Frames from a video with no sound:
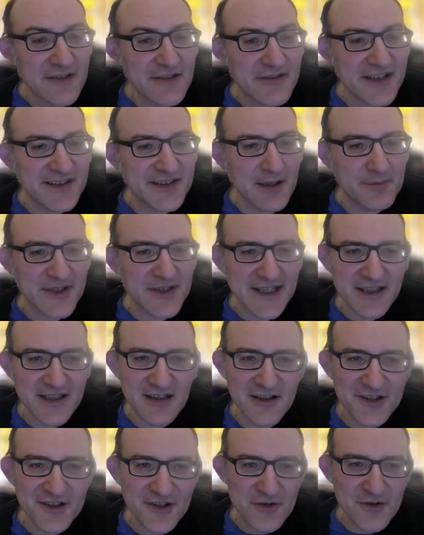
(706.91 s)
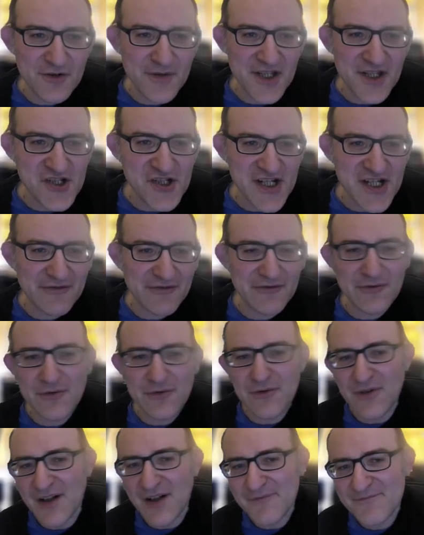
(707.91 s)
For example, I can't go queen
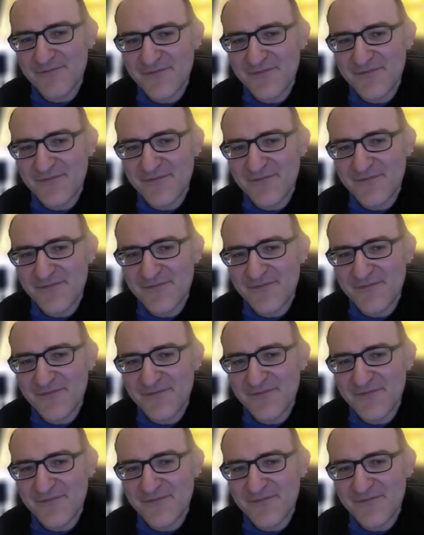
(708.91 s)
g4.